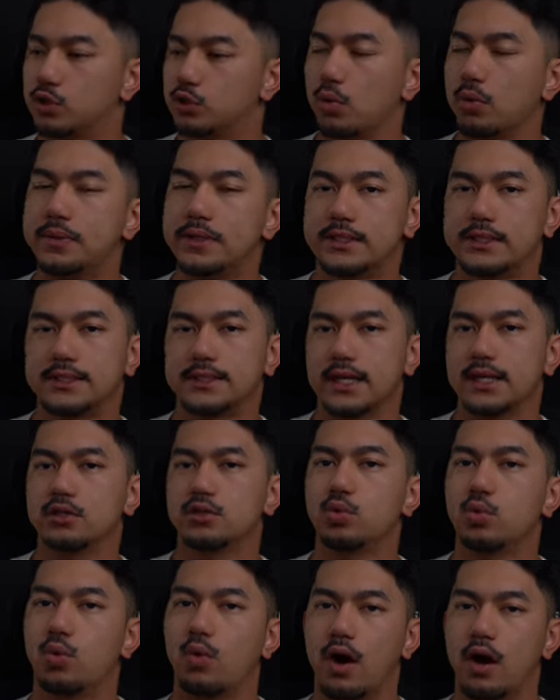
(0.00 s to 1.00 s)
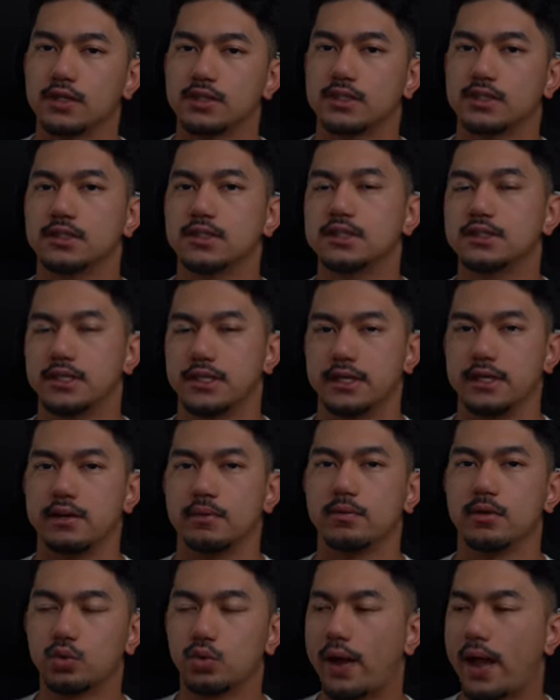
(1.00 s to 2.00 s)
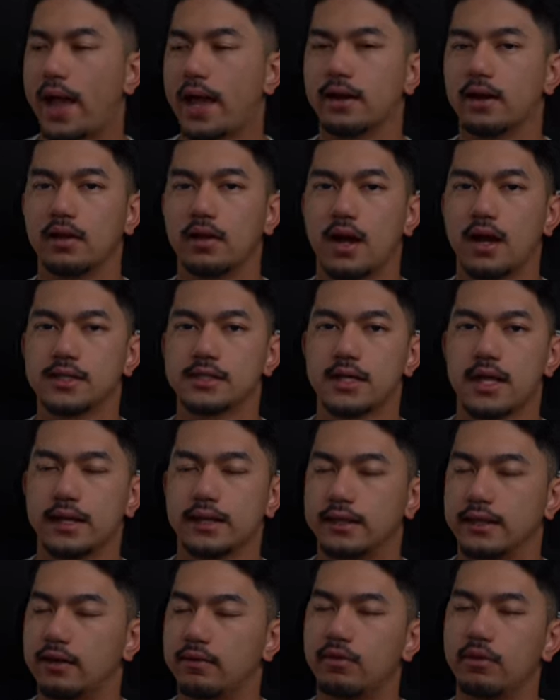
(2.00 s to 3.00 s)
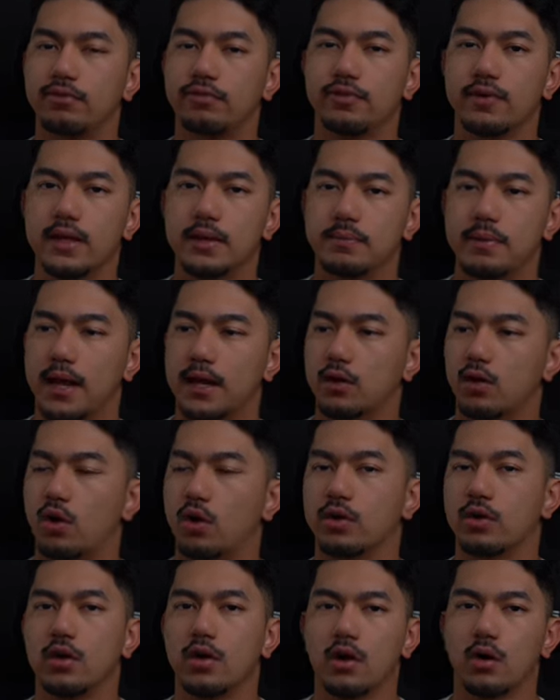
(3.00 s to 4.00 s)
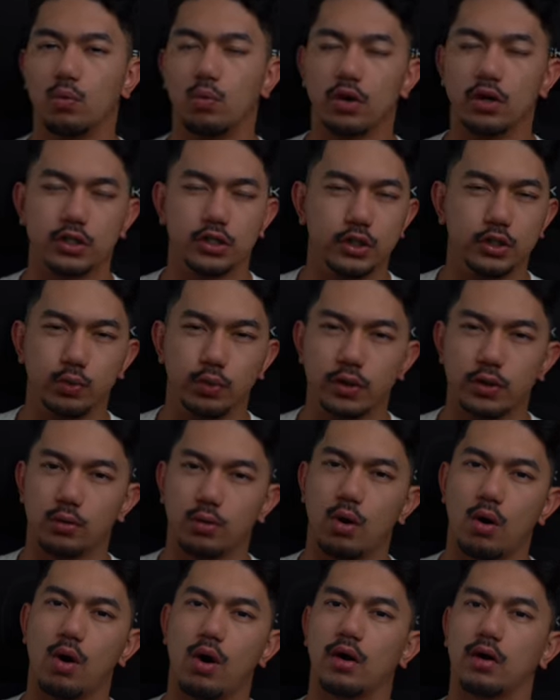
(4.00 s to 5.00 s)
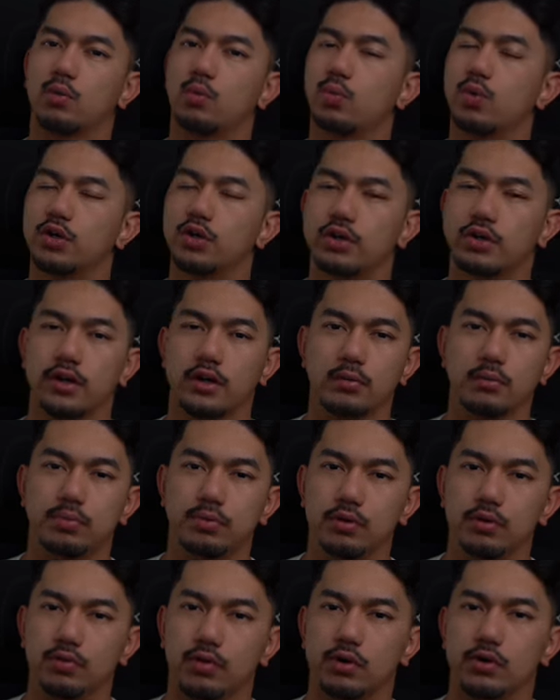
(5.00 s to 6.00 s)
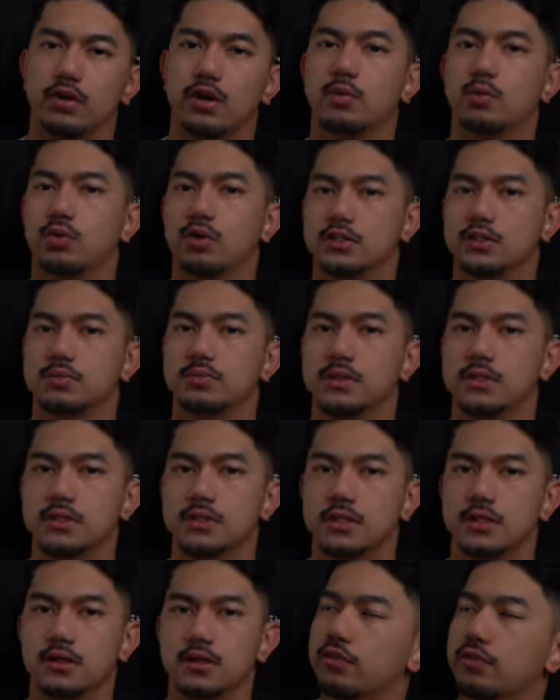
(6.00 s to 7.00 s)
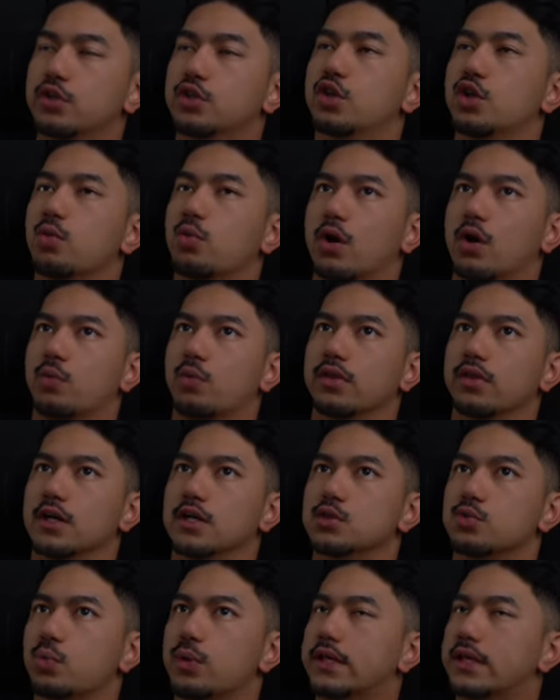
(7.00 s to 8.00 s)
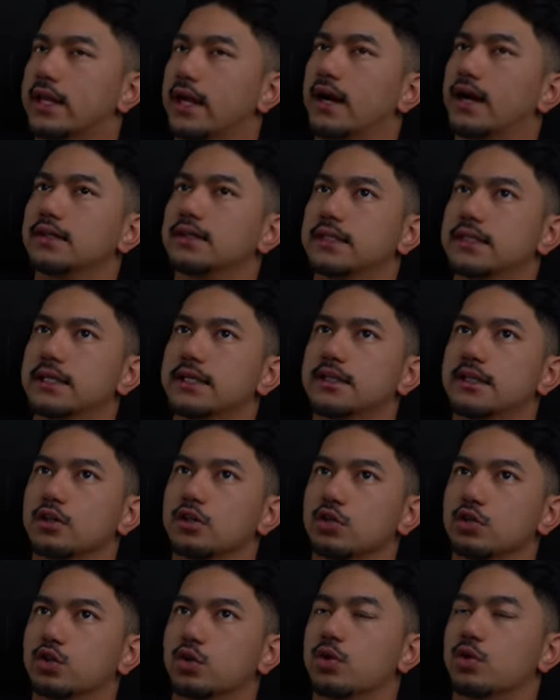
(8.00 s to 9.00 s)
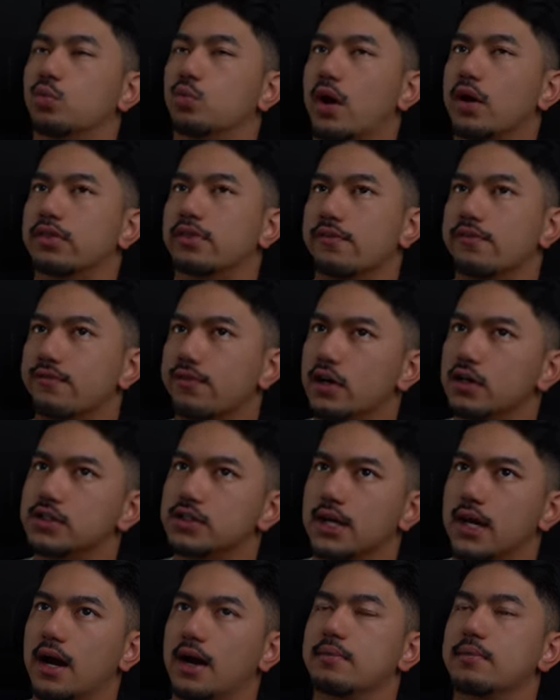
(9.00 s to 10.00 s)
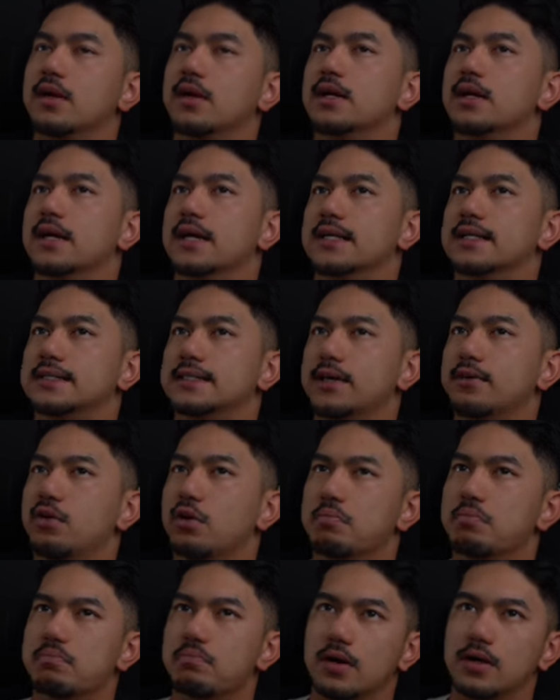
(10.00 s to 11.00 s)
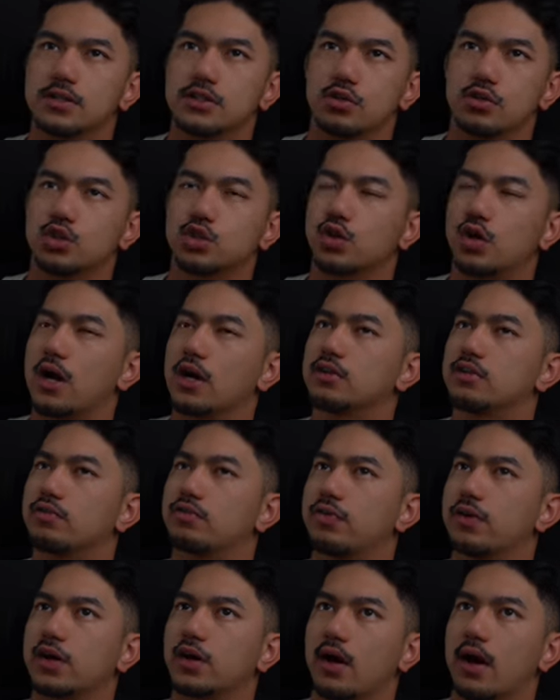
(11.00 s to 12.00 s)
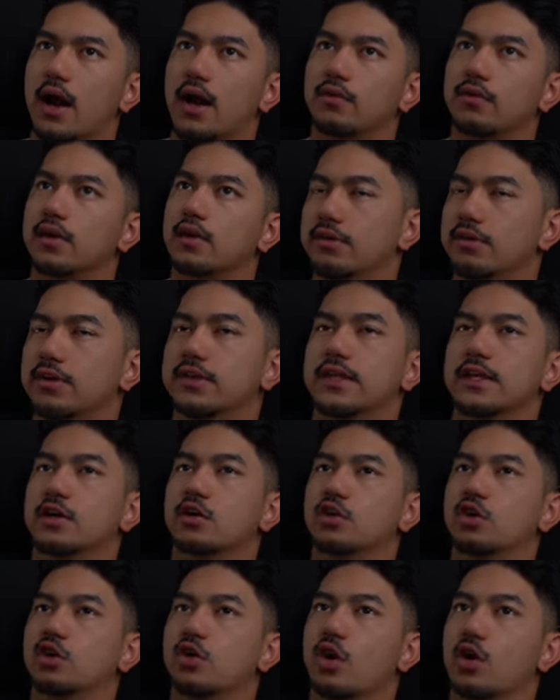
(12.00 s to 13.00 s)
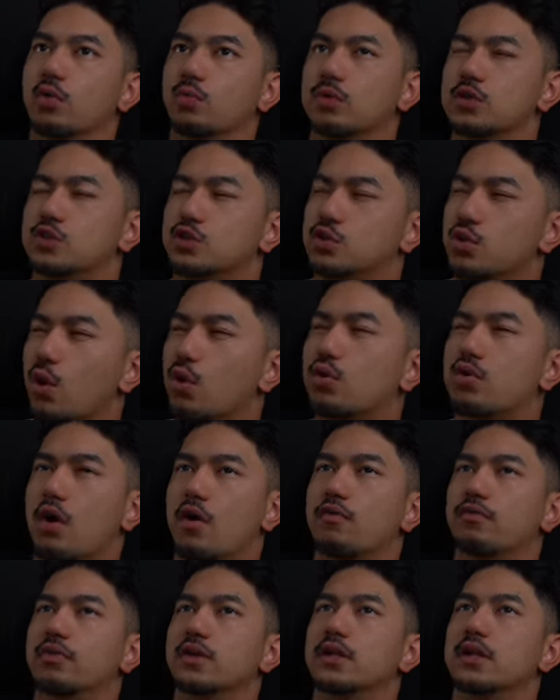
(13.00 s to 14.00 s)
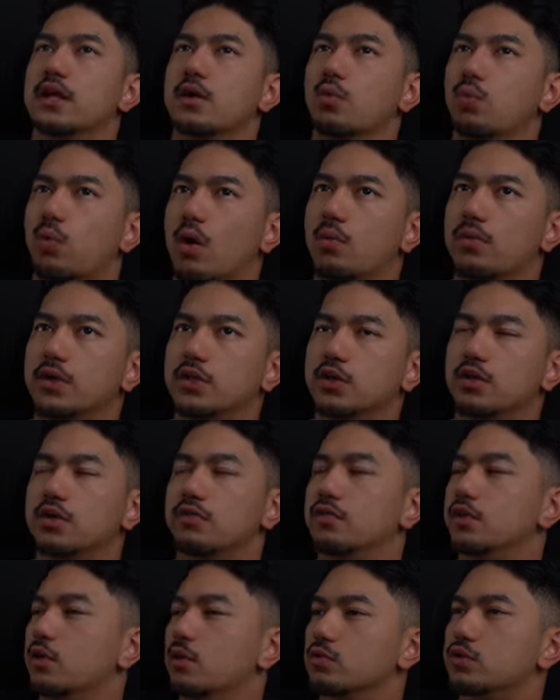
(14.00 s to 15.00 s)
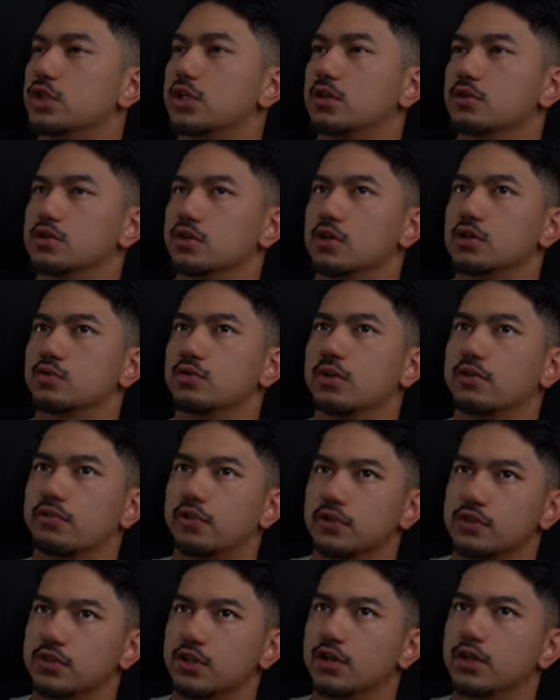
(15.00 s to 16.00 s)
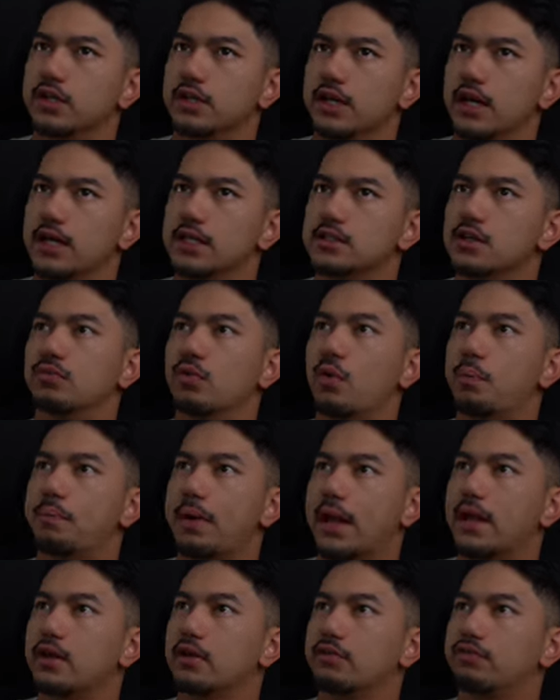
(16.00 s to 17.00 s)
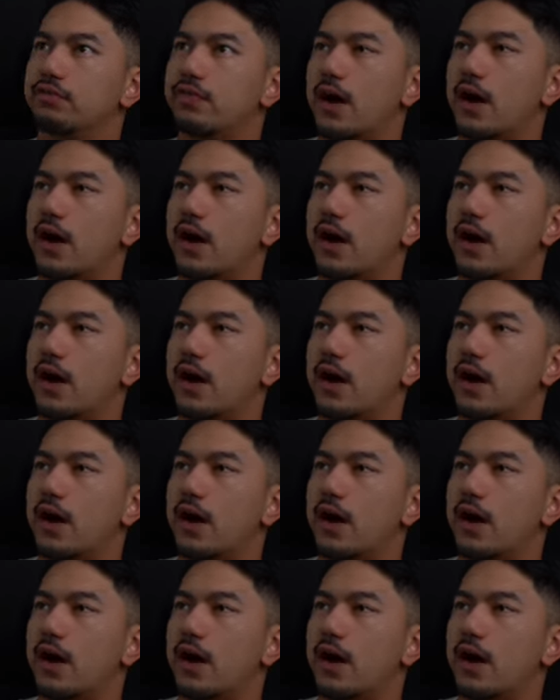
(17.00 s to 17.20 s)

which will be sent to us in the team to analyze and give you feedback on what you're doing wrong, what you can improve on, and what's missing. If you do work with us, we guarantee that you'll do it right the first time and save you months on trying to figure out everything on your own. We're so confident in what we do. If you don't see results within the first 30 days, we'll pay you